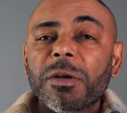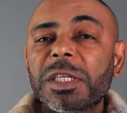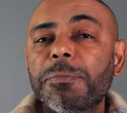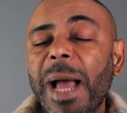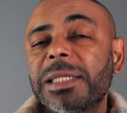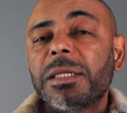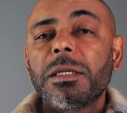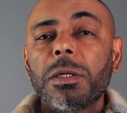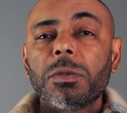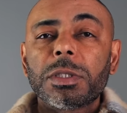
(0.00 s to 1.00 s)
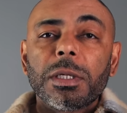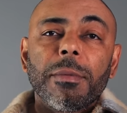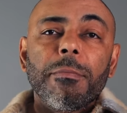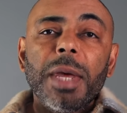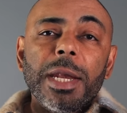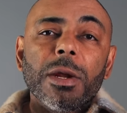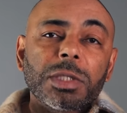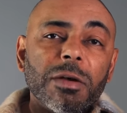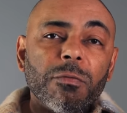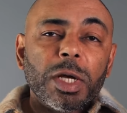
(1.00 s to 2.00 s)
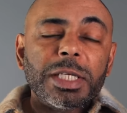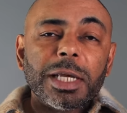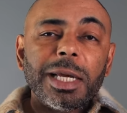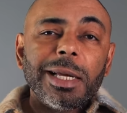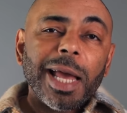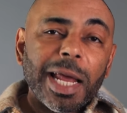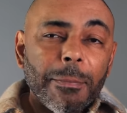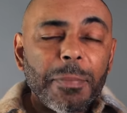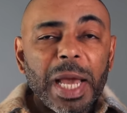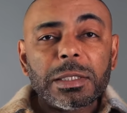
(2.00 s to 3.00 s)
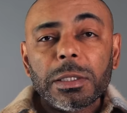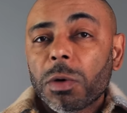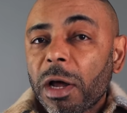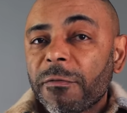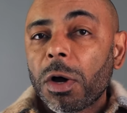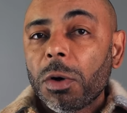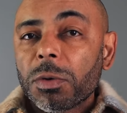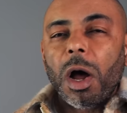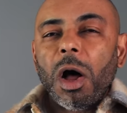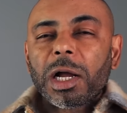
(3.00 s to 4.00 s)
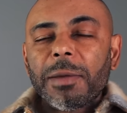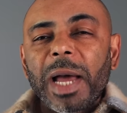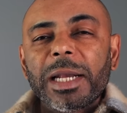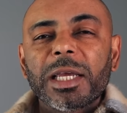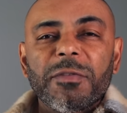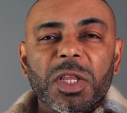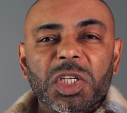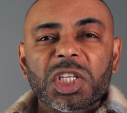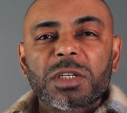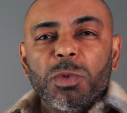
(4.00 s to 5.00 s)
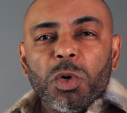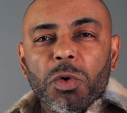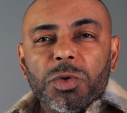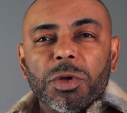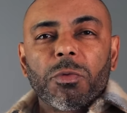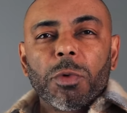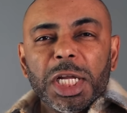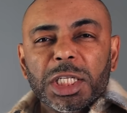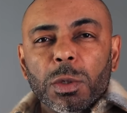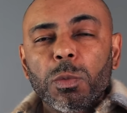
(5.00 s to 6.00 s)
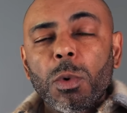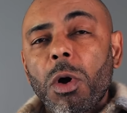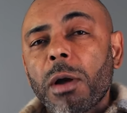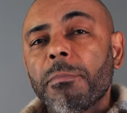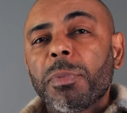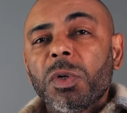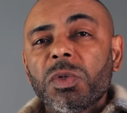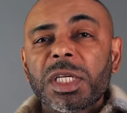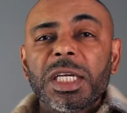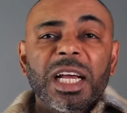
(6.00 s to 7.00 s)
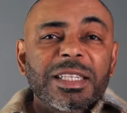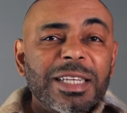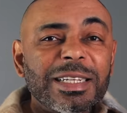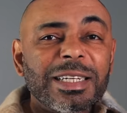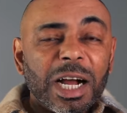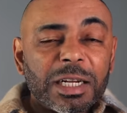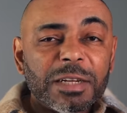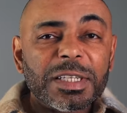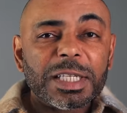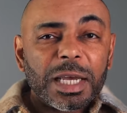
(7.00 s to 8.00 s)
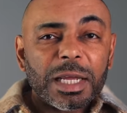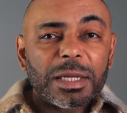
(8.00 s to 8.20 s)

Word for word: note of spicy notes mid notes of whiskey, and a base note of oak, all combined to give you this smooth, rich, warm, boozy, seductive scent.